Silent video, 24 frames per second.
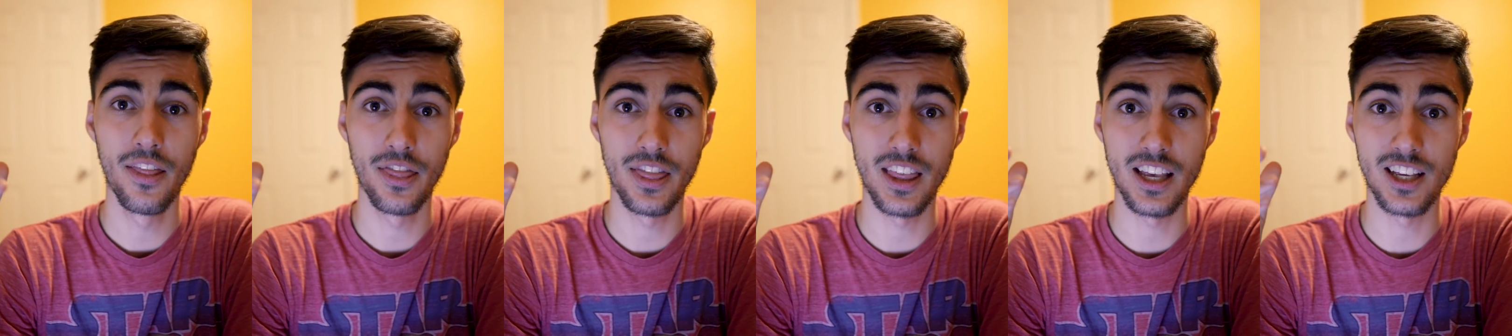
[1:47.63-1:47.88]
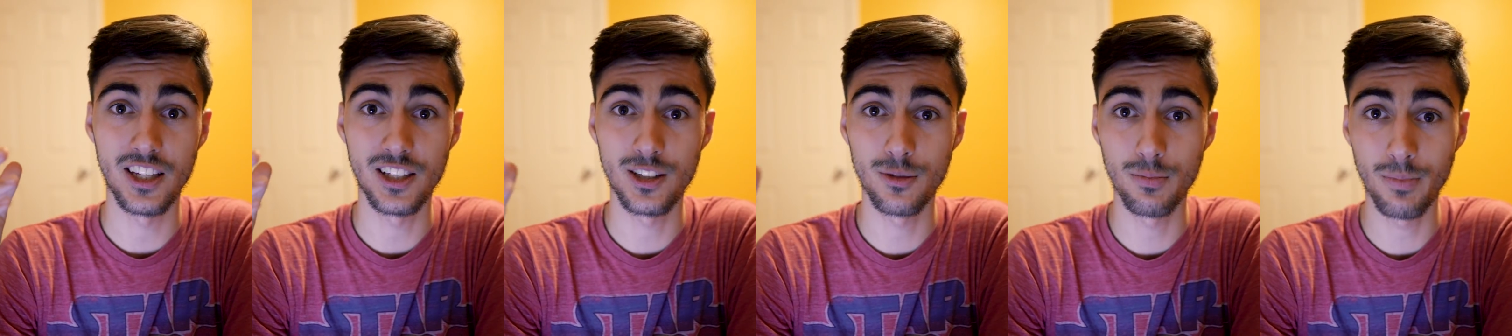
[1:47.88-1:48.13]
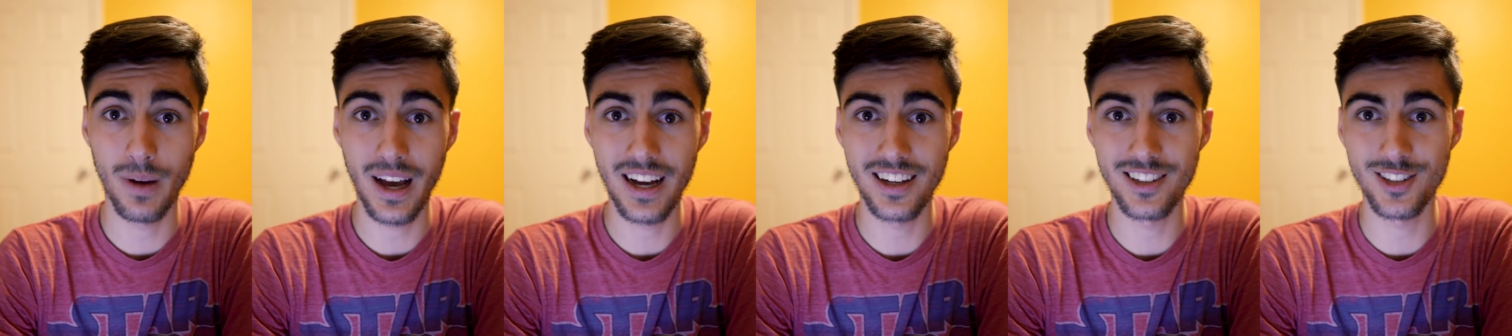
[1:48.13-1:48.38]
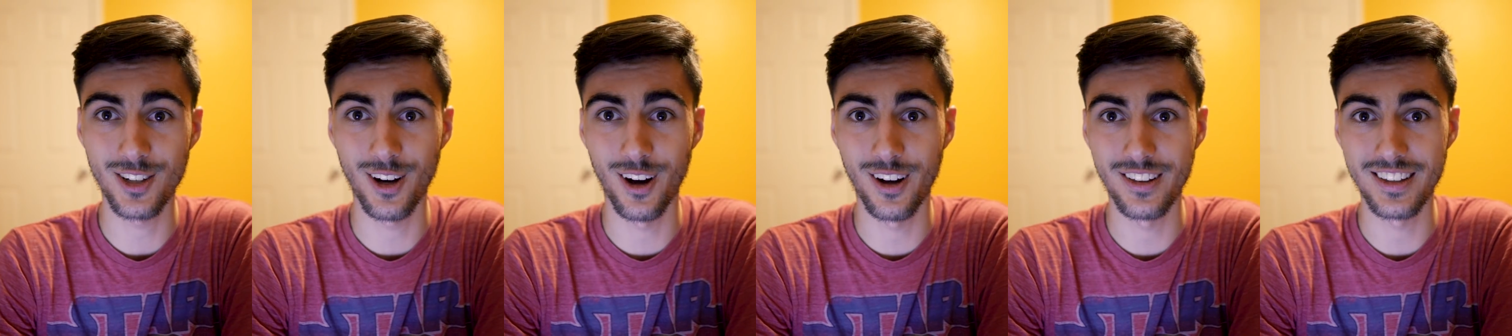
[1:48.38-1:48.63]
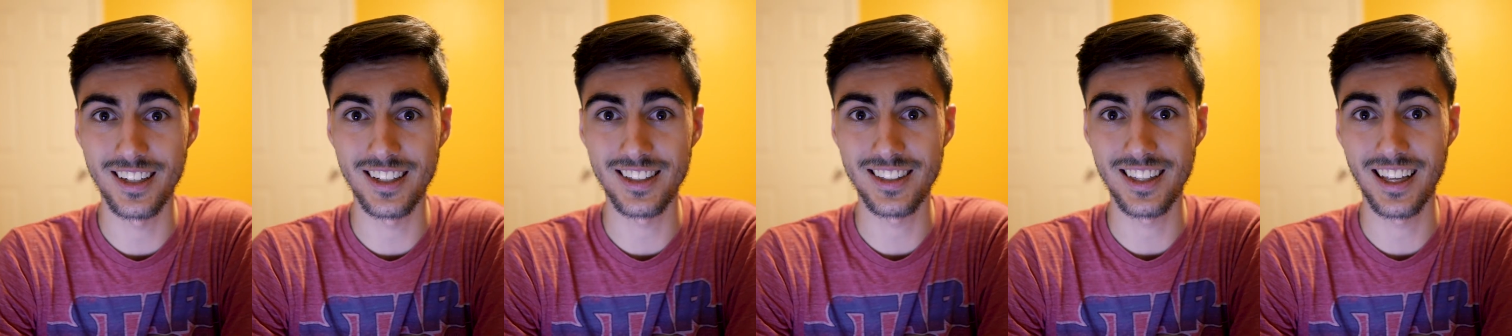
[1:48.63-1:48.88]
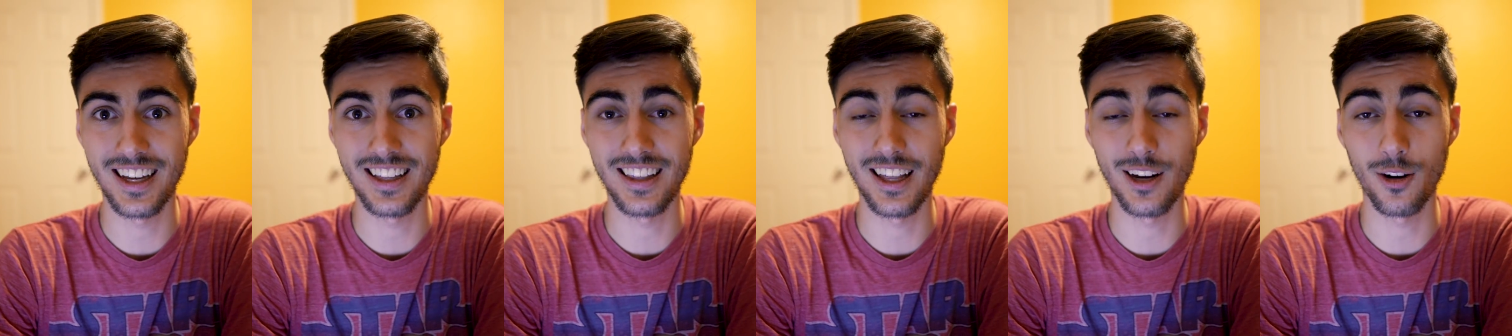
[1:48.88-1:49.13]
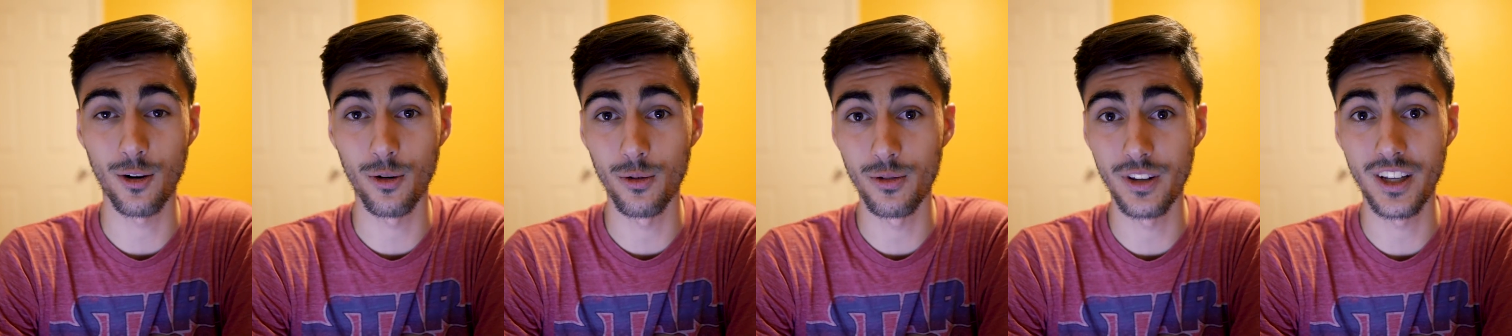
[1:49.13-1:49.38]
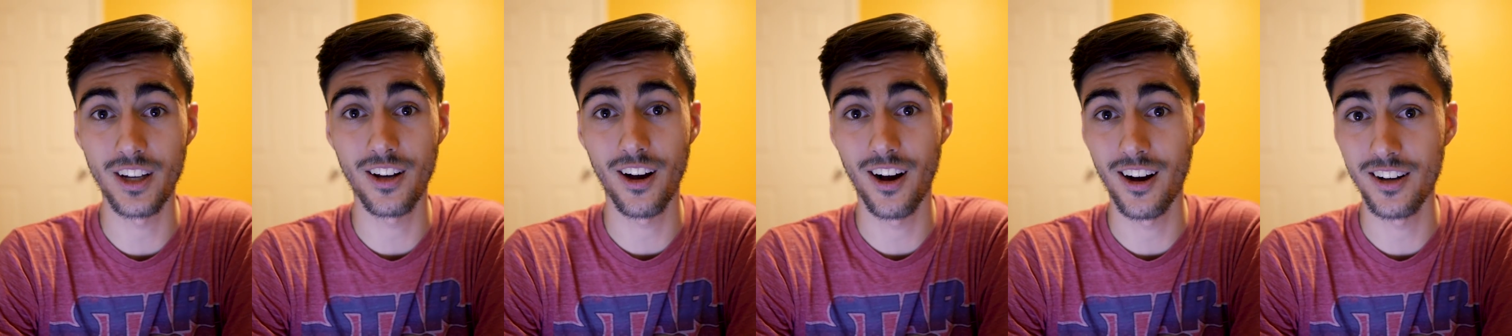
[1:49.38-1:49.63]
the specs on this thing that
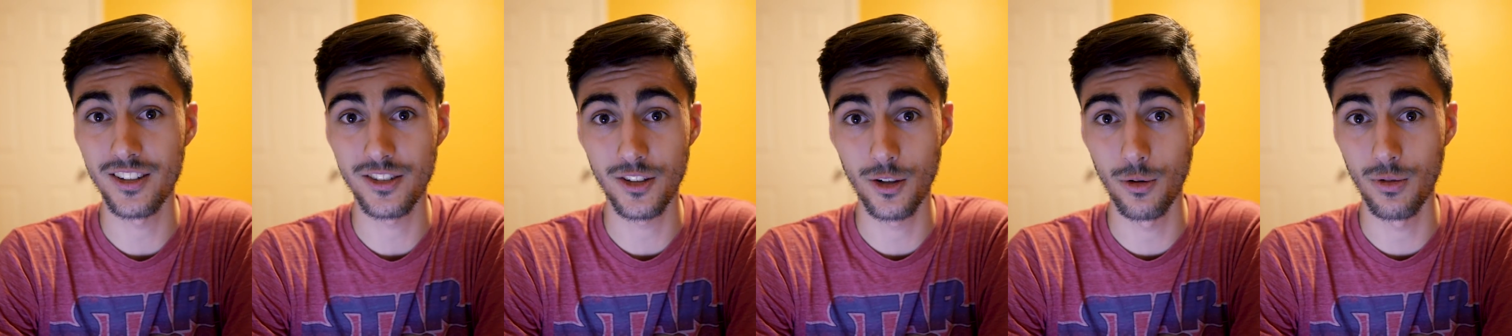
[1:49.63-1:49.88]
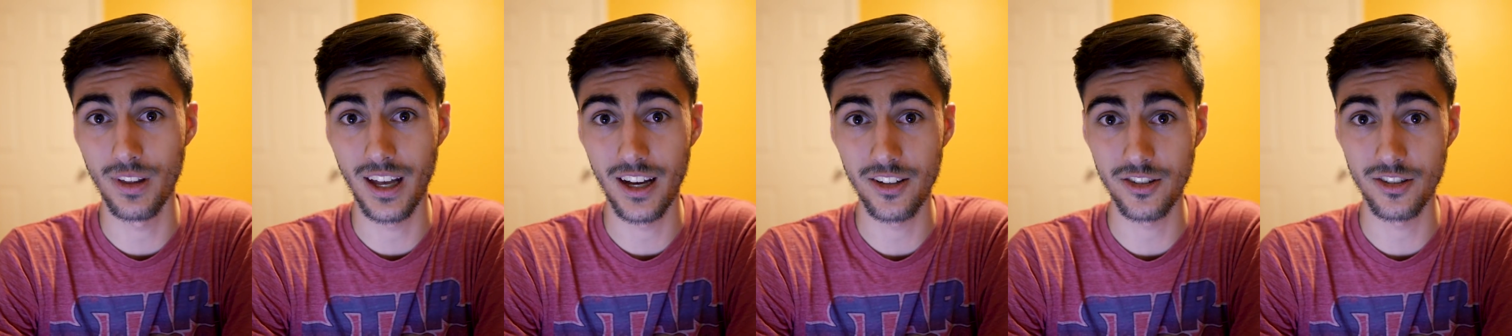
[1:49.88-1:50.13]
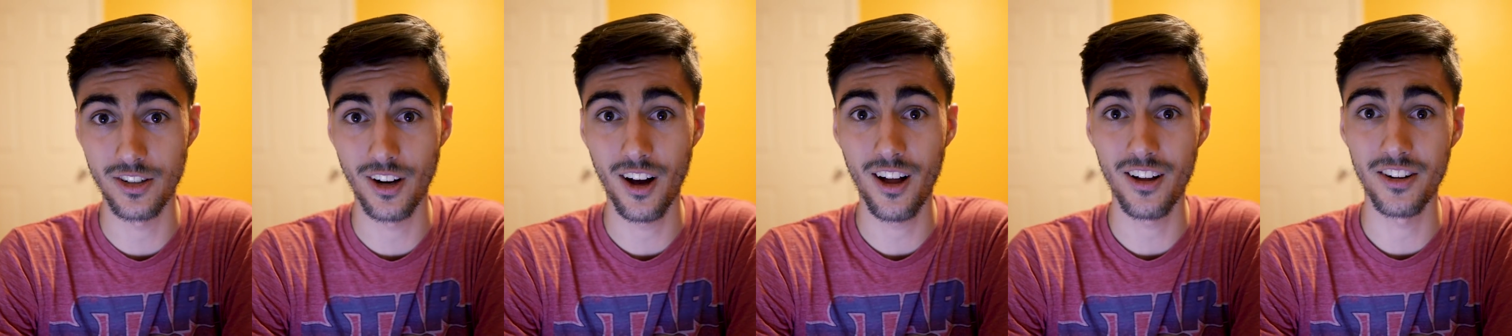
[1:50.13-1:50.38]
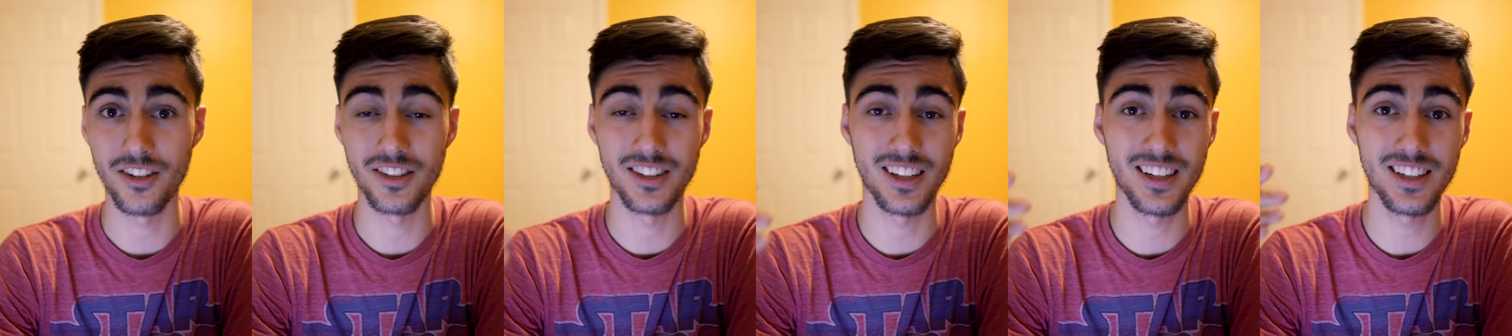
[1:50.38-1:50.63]
only cost $2,000.